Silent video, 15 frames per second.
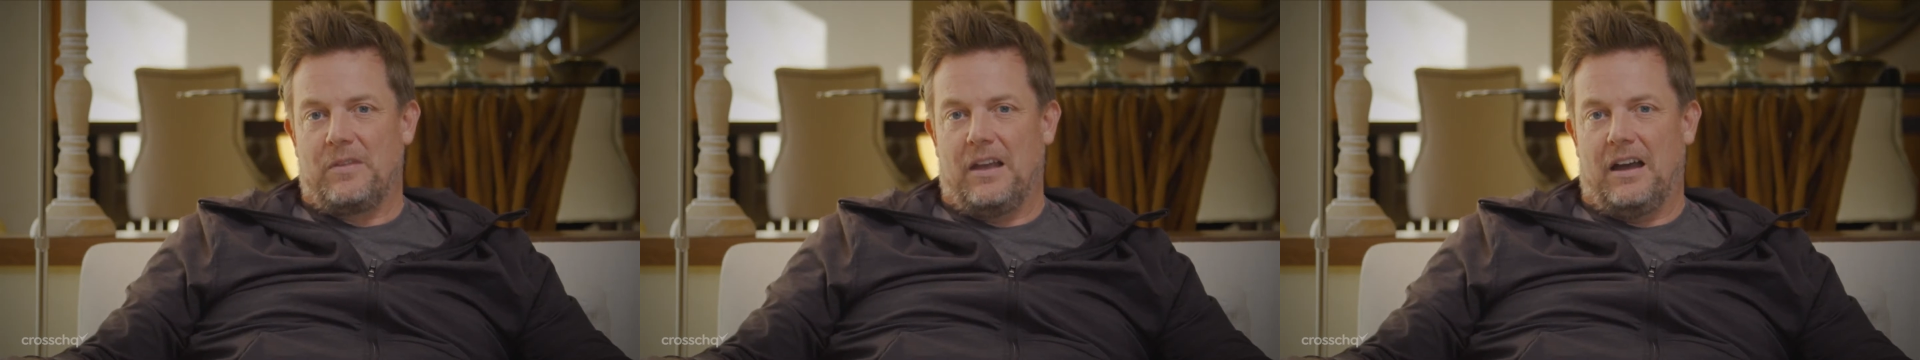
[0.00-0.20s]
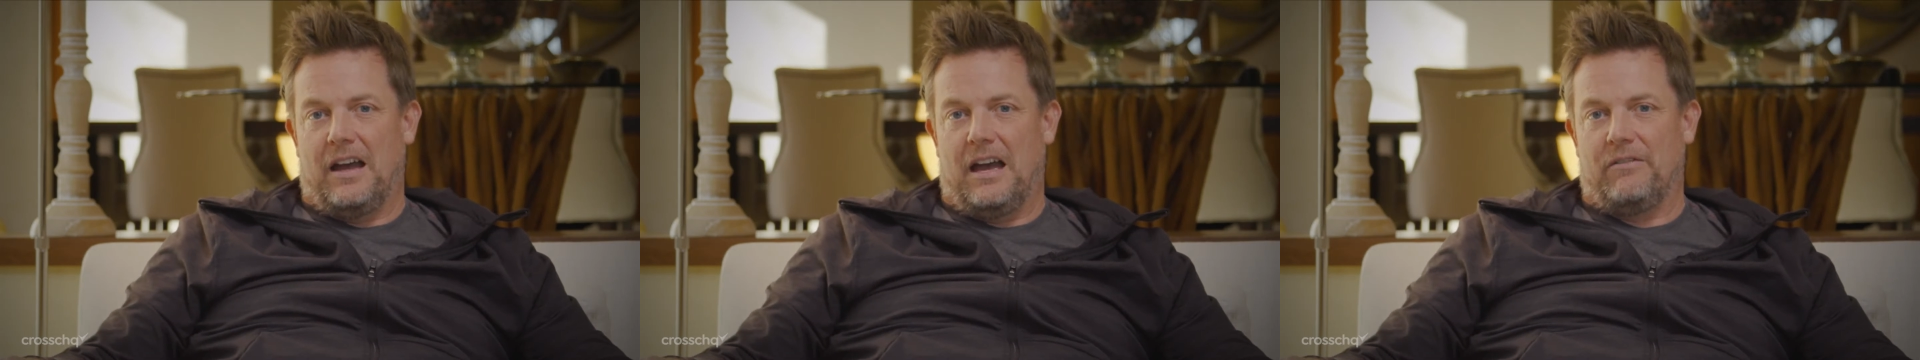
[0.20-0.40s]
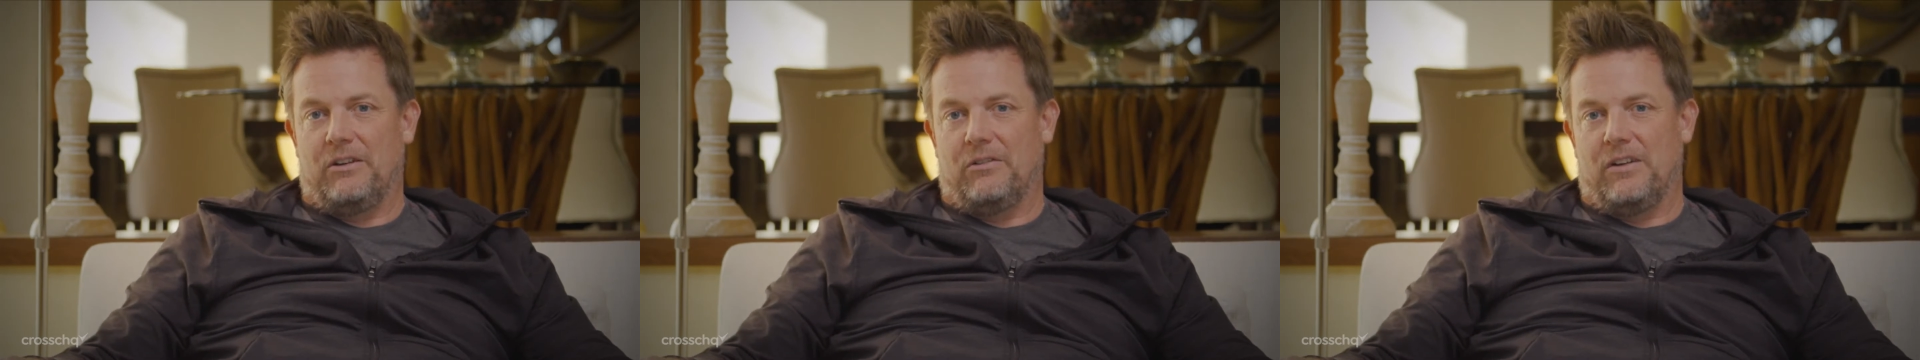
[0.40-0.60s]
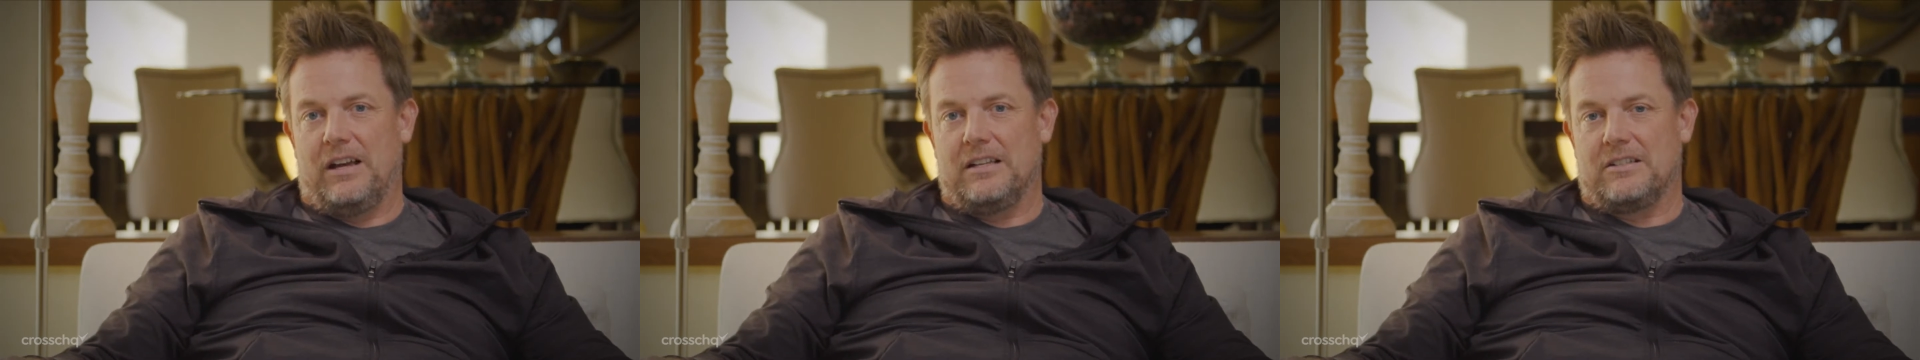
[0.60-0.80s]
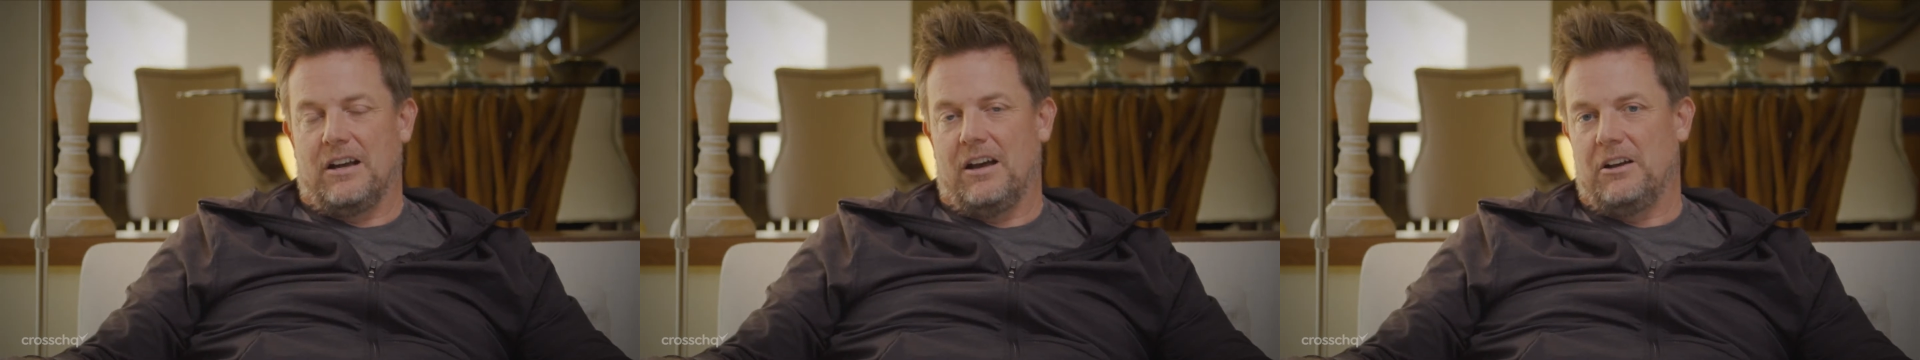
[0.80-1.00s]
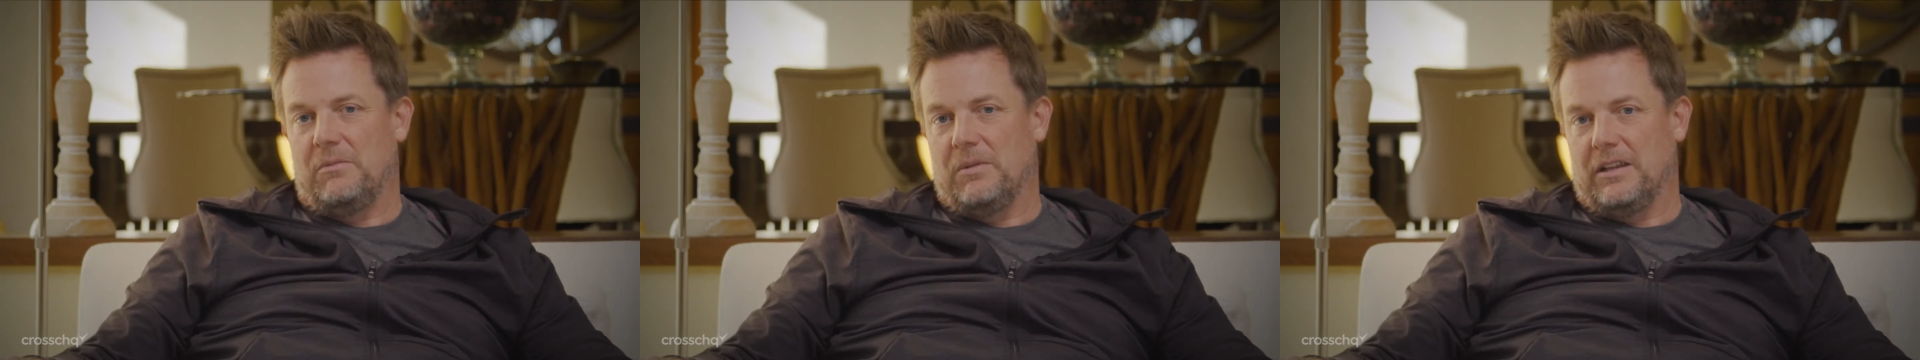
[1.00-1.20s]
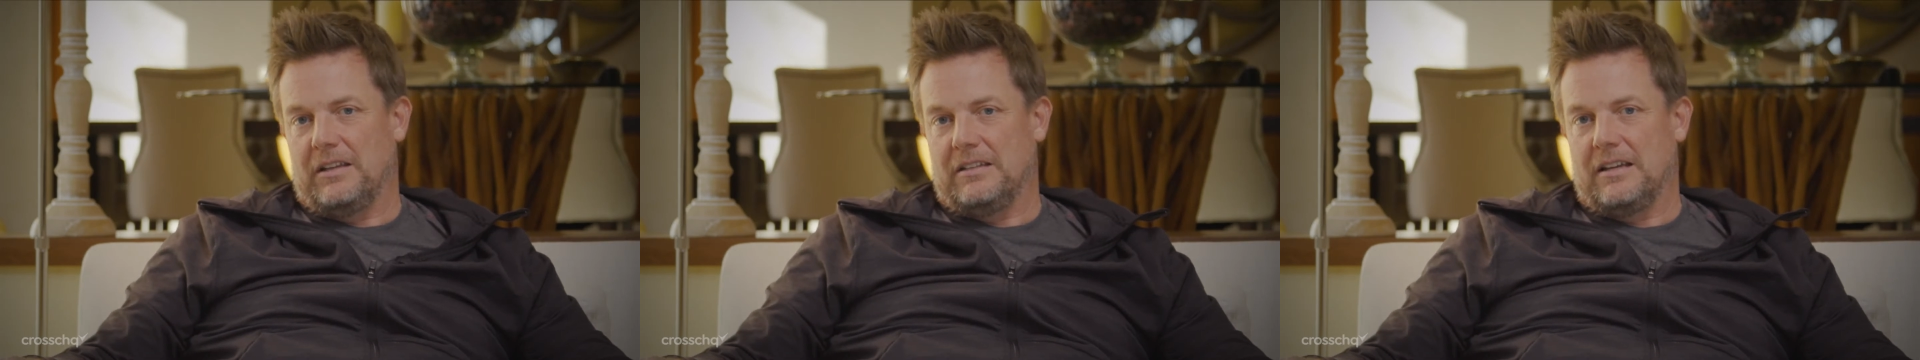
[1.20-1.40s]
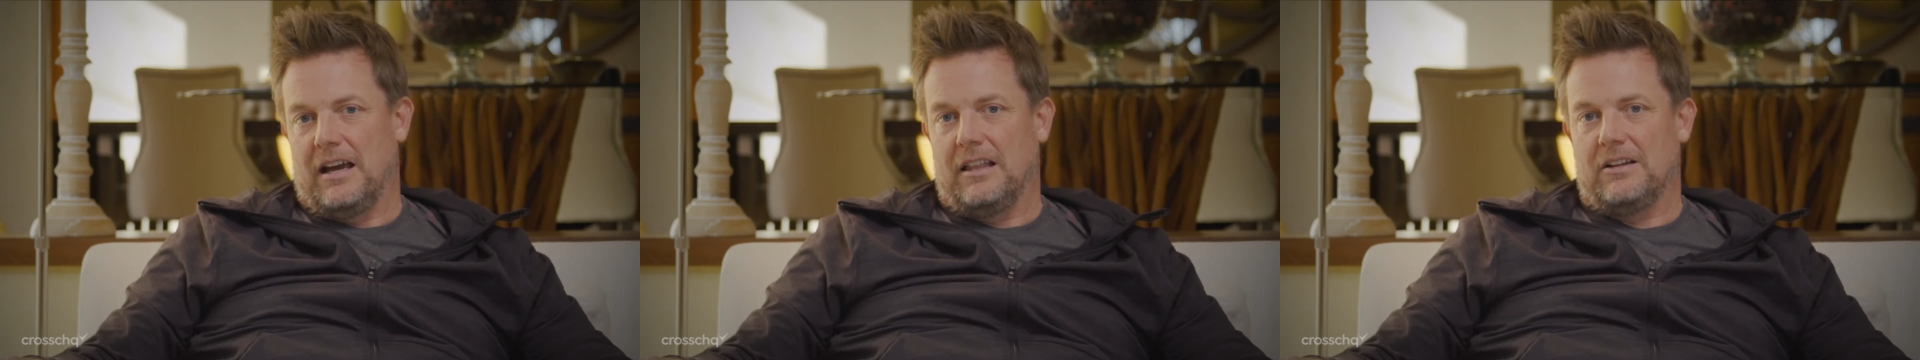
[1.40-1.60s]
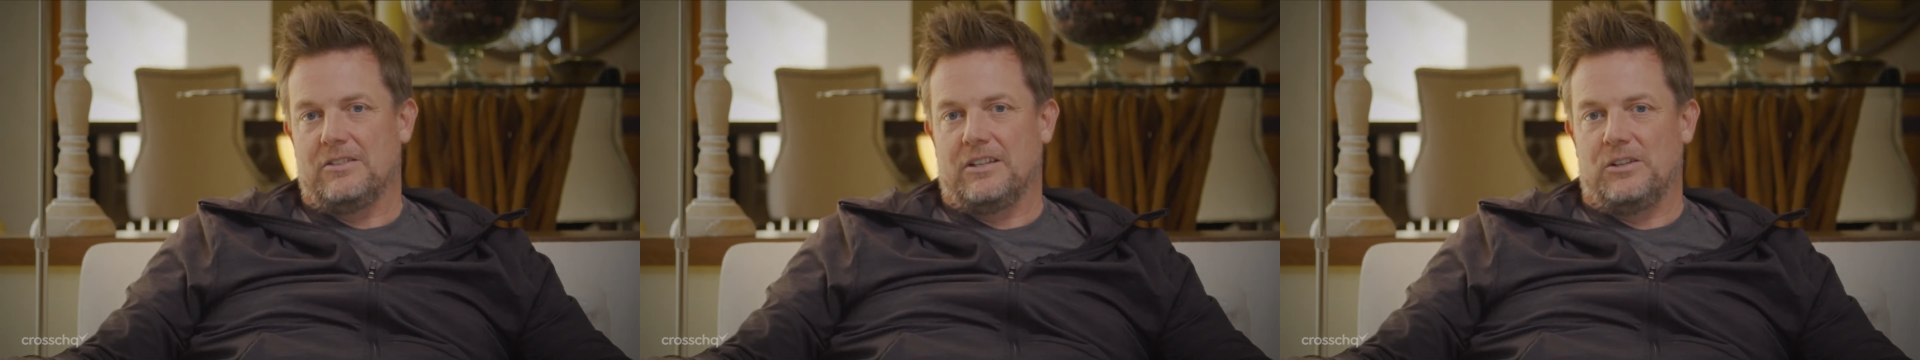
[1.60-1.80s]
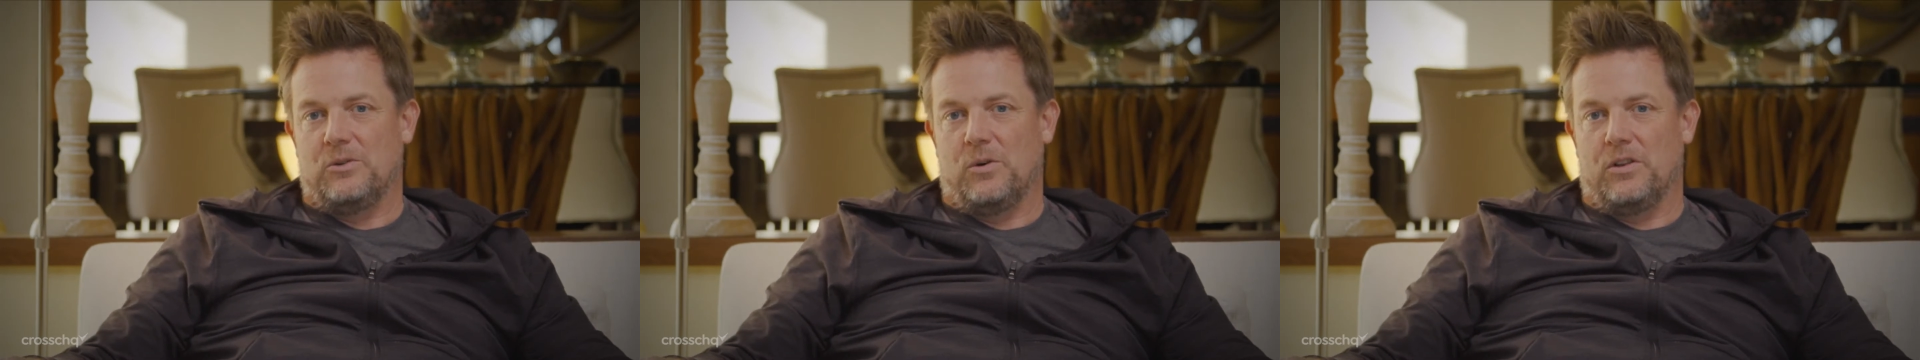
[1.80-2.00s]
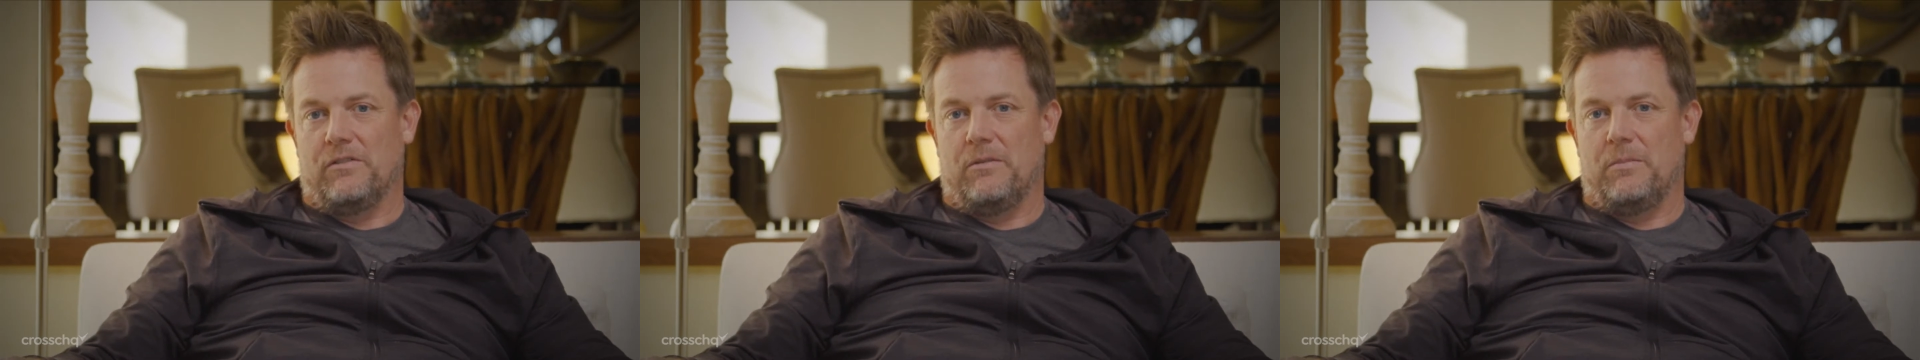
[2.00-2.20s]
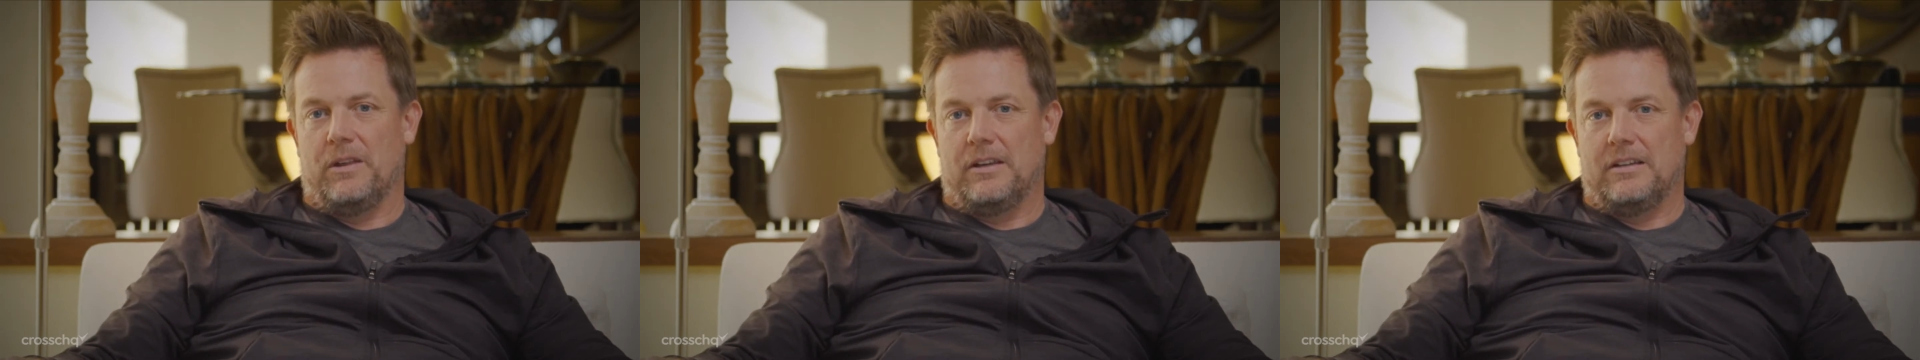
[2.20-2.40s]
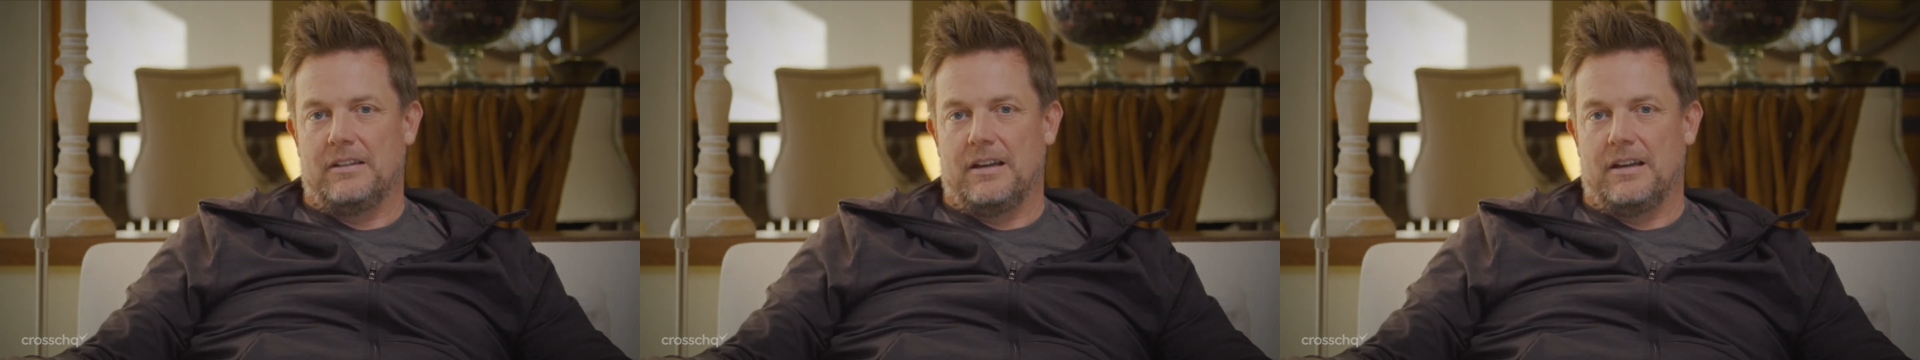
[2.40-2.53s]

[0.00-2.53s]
having raised $100 million at north of $1 billion